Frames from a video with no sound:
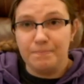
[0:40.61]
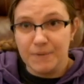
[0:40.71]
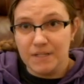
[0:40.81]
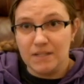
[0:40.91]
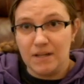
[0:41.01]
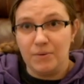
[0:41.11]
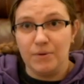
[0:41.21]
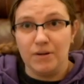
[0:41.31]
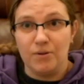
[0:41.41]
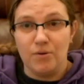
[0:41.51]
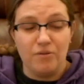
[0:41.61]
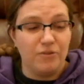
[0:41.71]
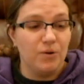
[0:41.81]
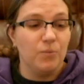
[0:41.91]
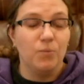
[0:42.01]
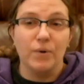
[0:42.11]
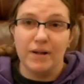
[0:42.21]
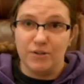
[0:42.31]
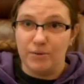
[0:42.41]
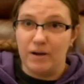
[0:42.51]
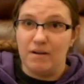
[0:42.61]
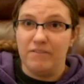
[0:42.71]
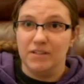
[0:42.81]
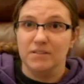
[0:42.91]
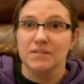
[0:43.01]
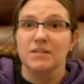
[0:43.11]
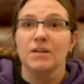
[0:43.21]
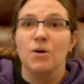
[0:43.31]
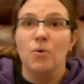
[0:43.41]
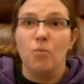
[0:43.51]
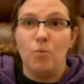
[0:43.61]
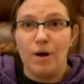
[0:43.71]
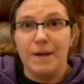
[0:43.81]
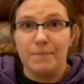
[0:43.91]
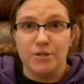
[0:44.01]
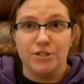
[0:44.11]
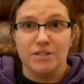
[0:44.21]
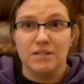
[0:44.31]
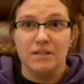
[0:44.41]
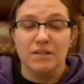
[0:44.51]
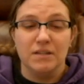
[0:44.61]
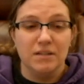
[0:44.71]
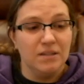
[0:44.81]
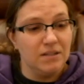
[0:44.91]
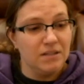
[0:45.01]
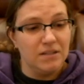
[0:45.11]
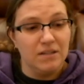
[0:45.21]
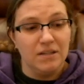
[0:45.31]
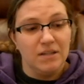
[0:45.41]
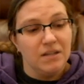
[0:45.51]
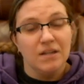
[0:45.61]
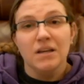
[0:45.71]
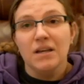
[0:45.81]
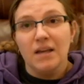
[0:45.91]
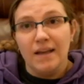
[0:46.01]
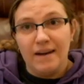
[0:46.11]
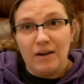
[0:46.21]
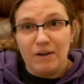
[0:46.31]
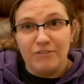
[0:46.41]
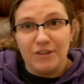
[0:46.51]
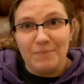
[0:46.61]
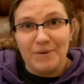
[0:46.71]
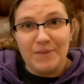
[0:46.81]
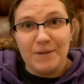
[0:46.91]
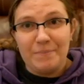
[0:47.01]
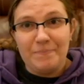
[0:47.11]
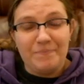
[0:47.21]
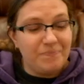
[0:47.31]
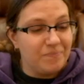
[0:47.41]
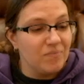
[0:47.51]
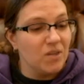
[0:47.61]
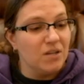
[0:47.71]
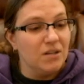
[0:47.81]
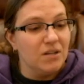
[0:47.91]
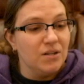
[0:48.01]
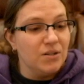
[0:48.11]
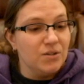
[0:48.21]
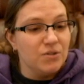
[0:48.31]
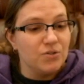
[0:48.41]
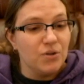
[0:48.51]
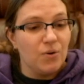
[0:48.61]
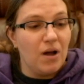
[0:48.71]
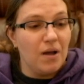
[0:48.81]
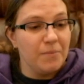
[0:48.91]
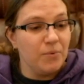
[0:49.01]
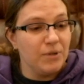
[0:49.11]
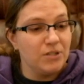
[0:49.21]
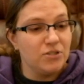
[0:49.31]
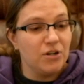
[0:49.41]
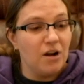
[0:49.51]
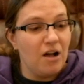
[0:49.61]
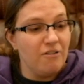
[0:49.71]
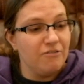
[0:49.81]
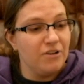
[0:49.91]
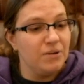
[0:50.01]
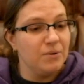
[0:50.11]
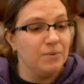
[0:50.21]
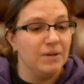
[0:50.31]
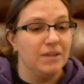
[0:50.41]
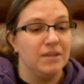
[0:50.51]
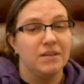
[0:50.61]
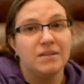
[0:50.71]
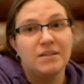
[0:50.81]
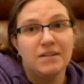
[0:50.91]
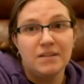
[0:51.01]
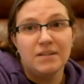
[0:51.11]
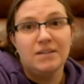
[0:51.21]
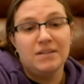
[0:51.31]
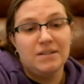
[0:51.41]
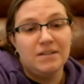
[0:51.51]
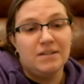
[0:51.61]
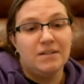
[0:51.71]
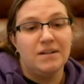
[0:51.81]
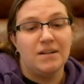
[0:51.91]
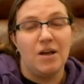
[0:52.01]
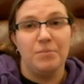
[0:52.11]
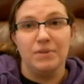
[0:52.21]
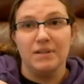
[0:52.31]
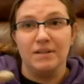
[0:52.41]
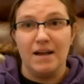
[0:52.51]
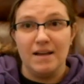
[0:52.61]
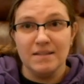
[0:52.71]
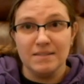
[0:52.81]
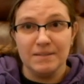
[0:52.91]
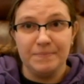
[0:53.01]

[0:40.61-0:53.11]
But today we're going to go over what I do have, why I purchased it, and how I feel about them. So I'm going to start off with a couple little guys.